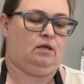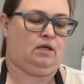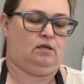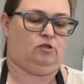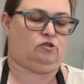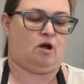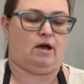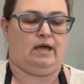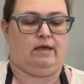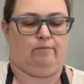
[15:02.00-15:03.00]
and
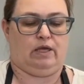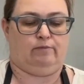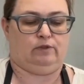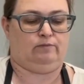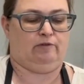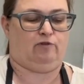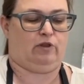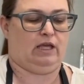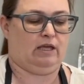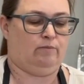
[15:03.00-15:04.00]
dry and be able, before
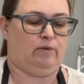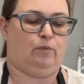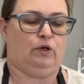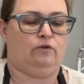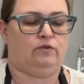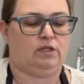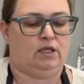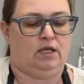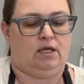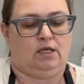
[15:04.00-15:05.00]
they can be moved.
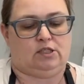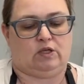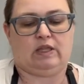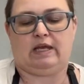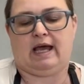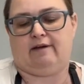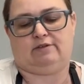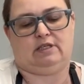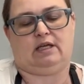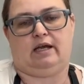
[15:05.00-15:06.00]
So they'd have
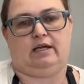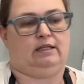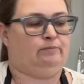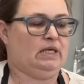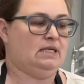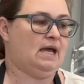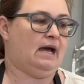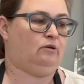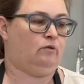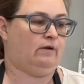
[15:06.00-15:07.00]
to kind of be
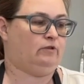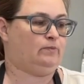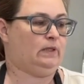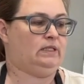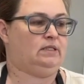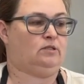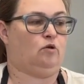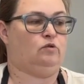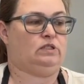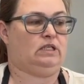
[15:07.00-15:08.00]
at whoever's place is
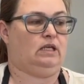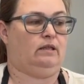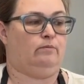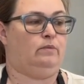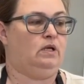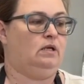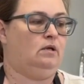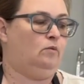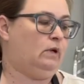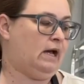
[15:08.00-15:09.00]
hosting them,
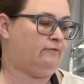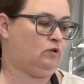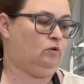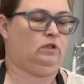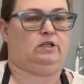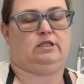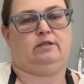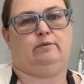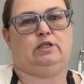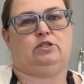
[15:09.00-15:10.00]
would have to hold on to
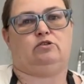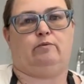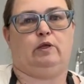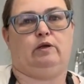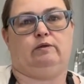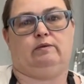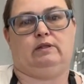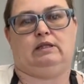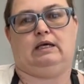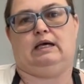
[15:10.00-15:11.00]
them and distribute
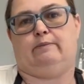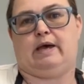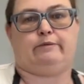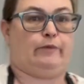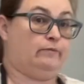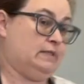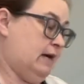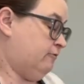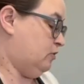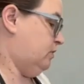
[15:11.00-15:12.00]
the bath bombs
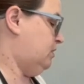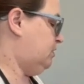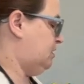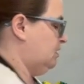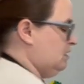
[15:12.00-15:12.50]
afterwards.